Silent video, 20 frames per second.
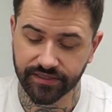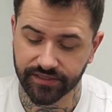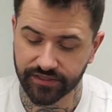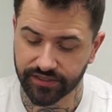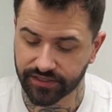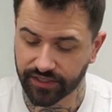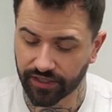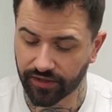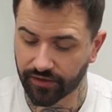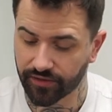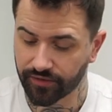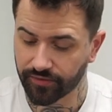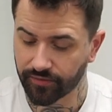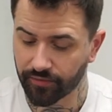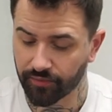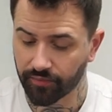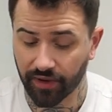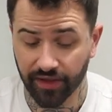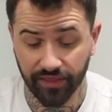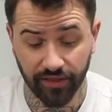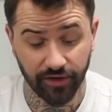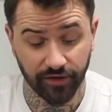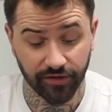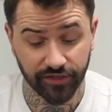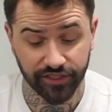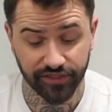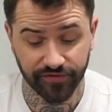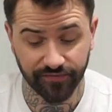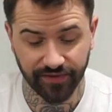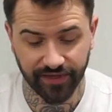so by the
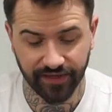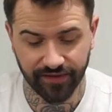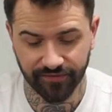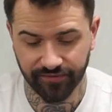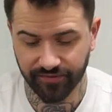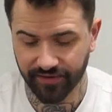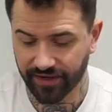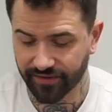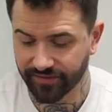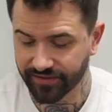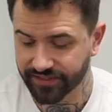looks of it, wow,